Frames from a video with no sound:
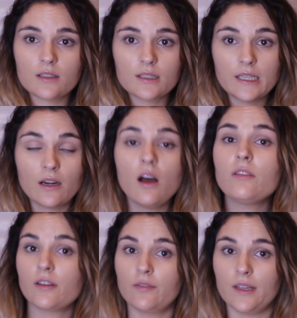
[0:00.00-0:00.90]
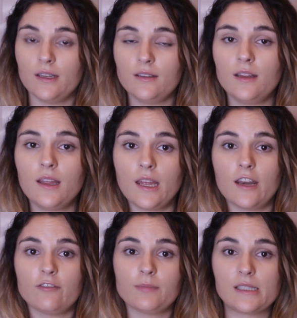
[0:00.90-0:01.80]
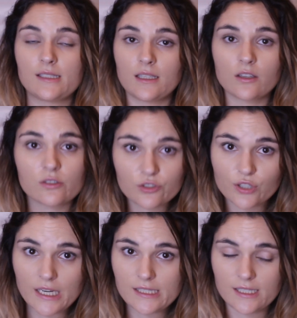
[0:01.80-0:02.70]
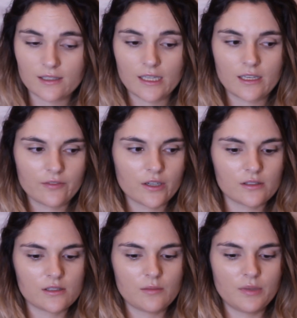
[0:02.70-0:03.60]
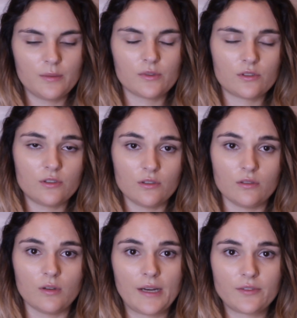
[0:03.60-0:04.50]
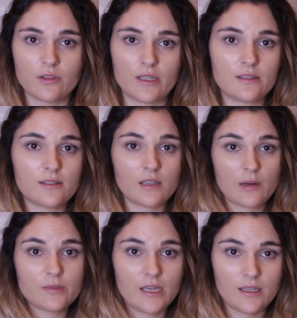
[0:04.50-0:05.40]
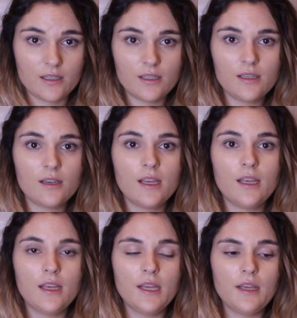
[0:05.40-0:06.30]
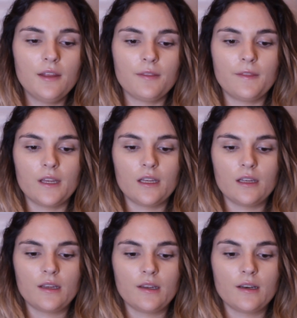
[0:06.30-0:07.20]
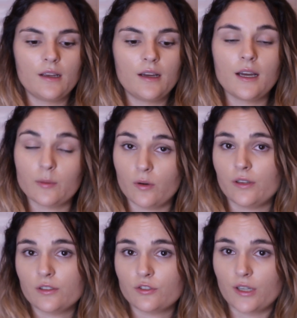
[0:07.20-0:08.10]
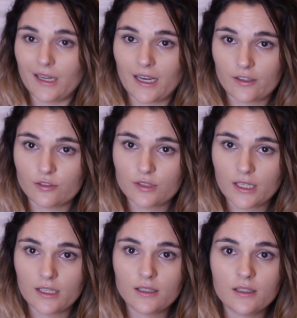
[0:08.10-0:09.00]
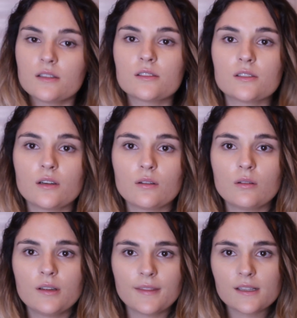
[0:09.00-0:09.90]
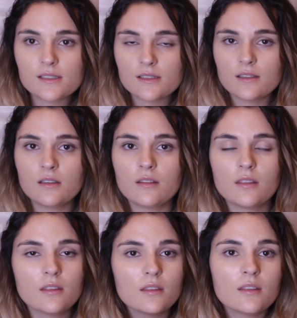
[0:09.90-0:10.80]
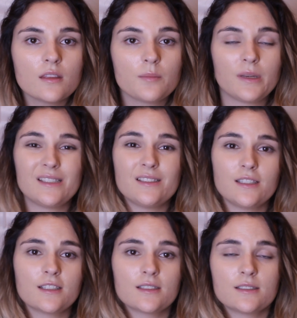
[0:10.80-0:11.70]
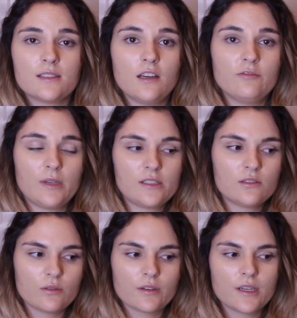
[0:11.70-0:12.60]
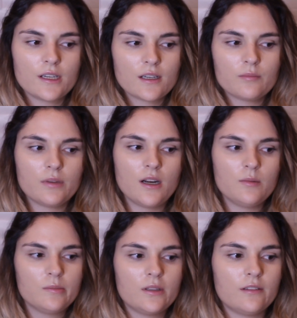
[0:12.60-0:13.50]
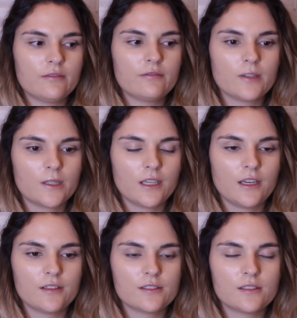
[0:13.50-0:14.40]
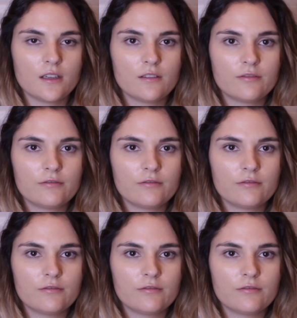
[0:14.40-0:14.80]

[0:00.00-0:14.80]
get off of it. And if my skin goes crazy like I've heard some people's do after they stop taking it, then I'm going to try Accutane. So that's the basics of my story. I'm probably forgetting stuff.